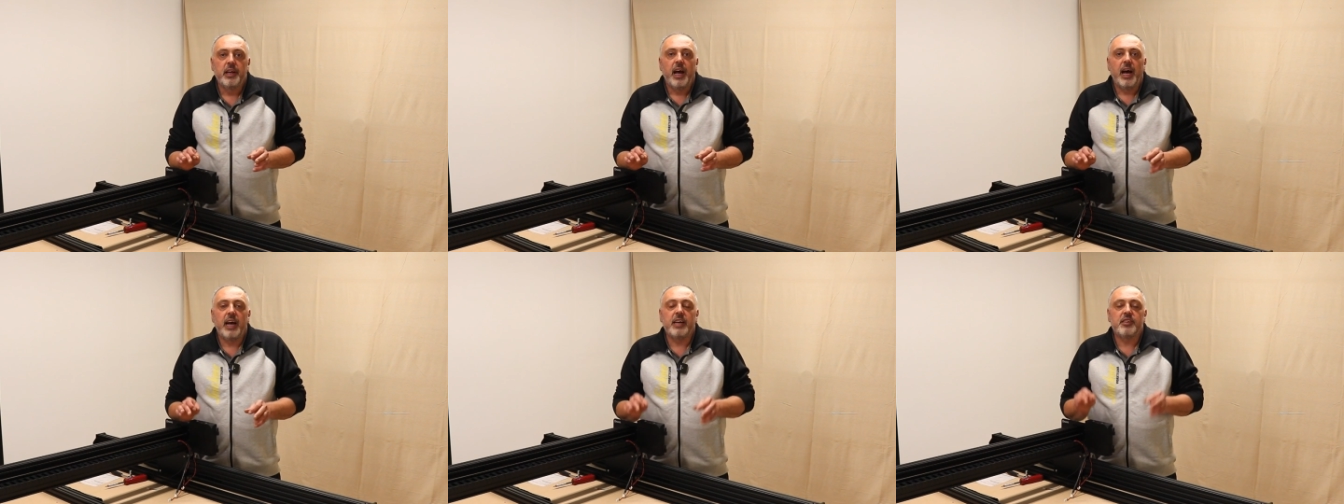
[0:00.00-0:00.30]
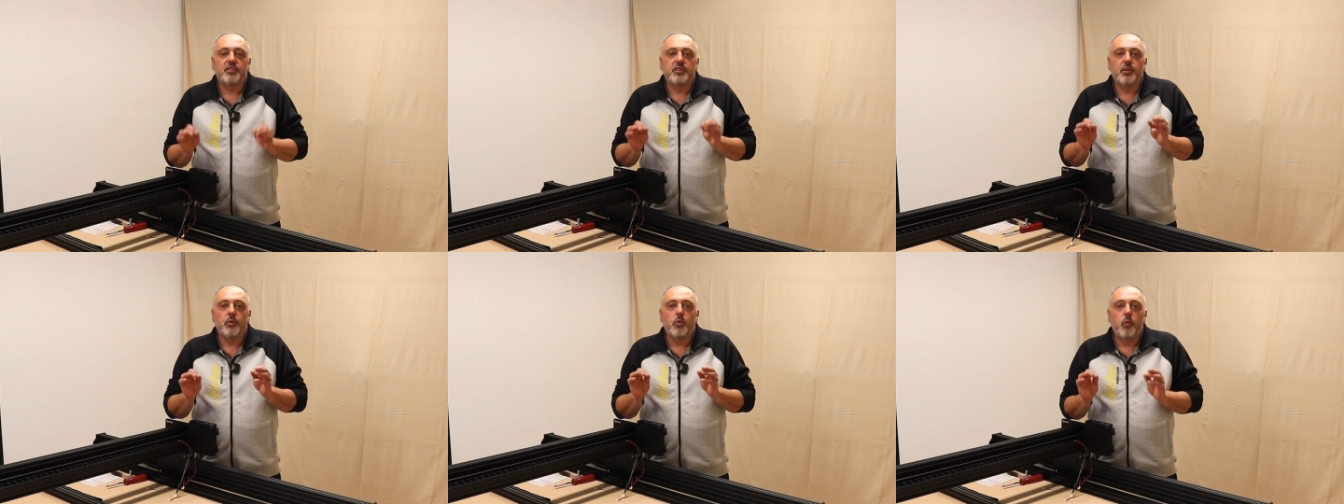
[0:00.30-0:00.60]

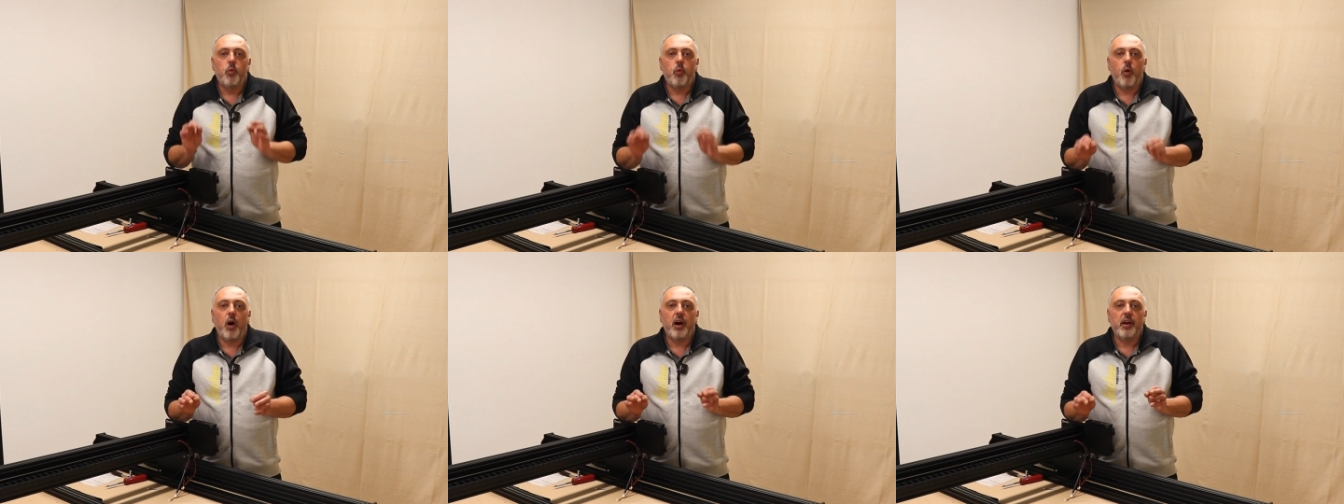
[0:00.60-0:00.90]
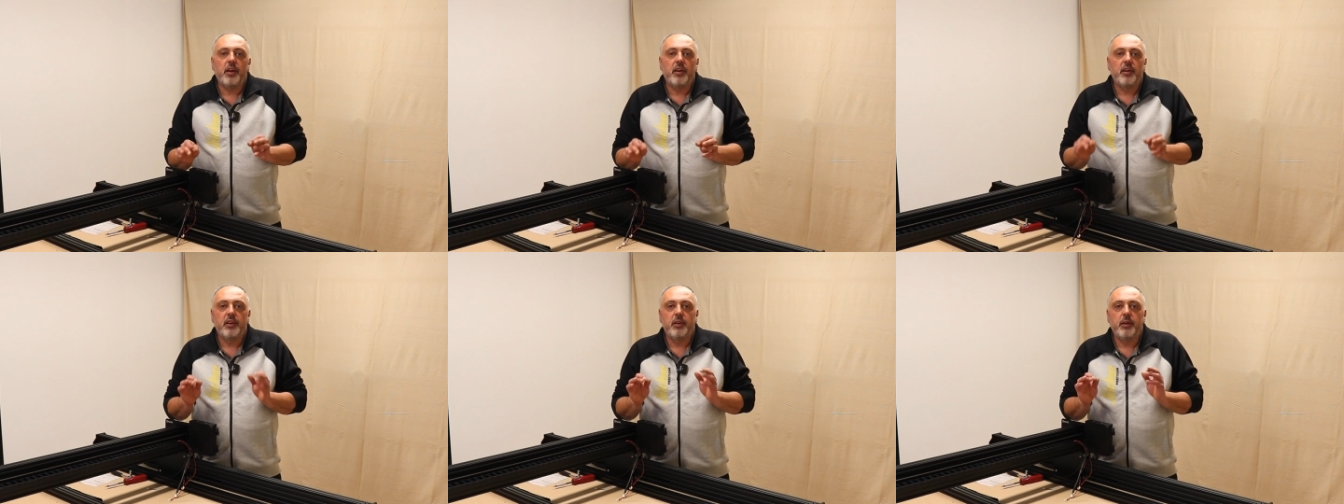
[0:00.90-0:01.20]
as to
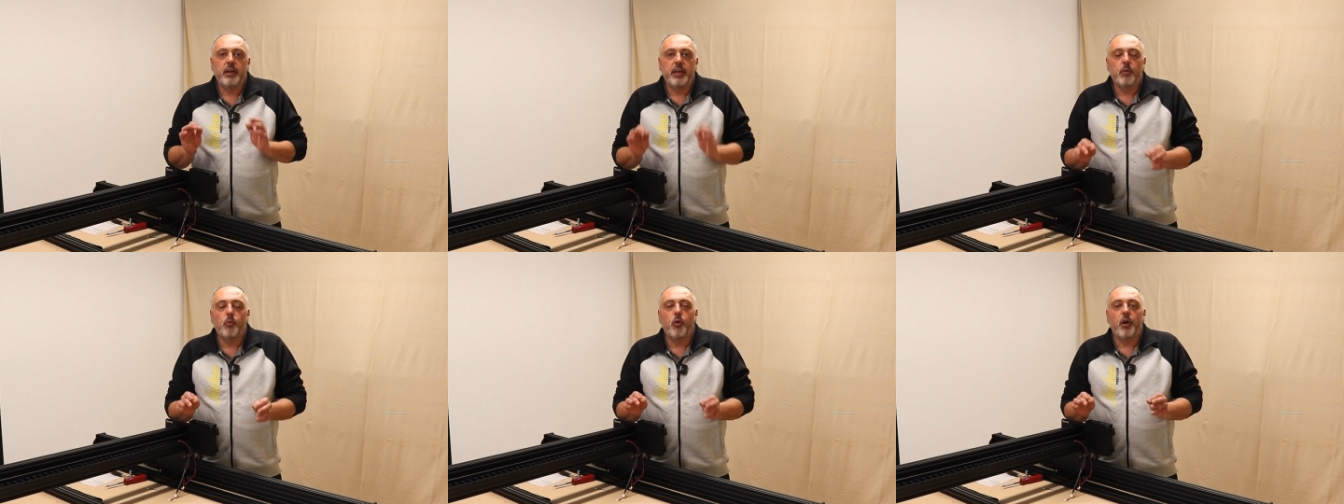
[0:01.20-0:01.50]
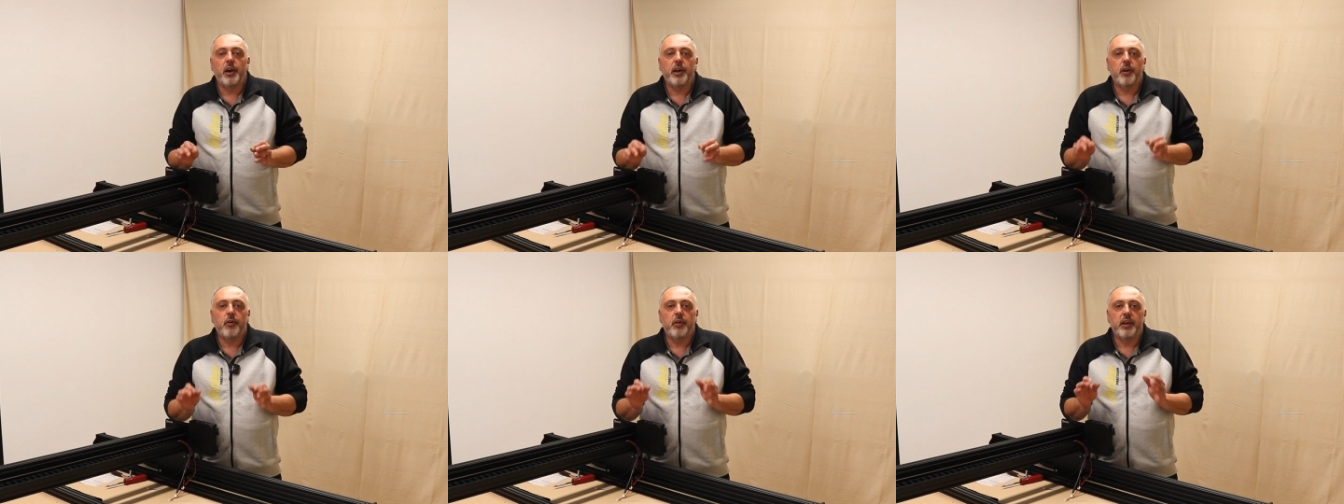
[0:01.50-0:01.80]
what
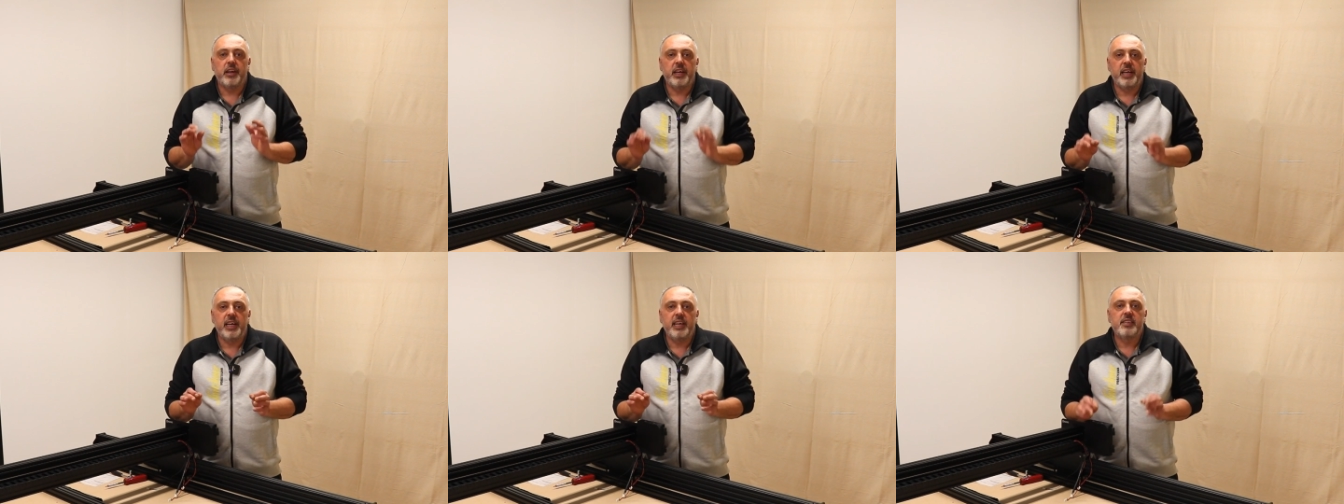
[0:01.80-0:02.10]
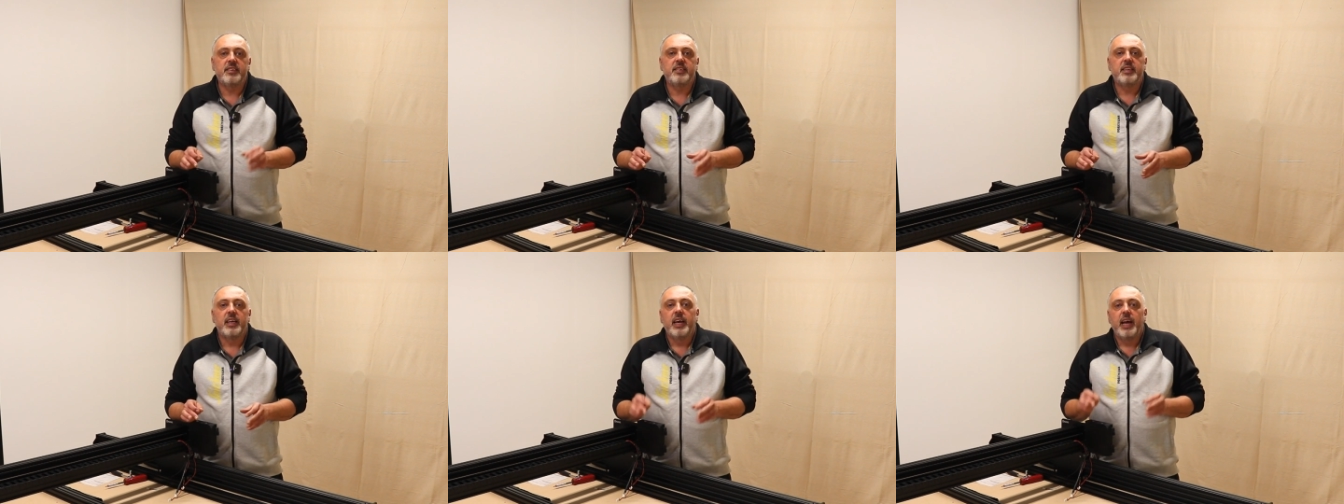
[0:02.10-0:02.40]
wire it
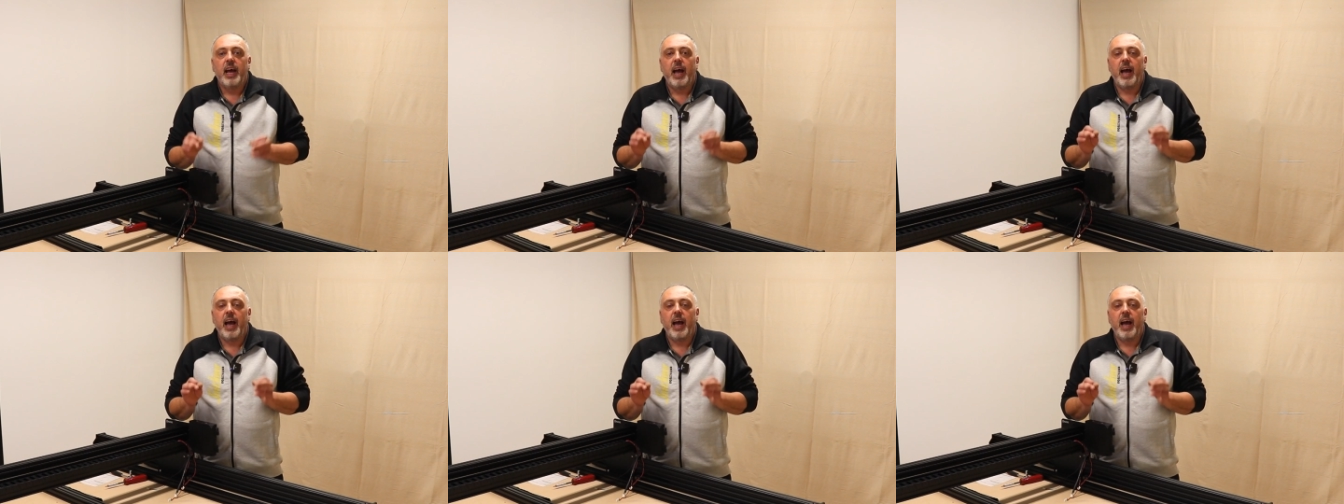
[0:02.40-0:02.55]
is,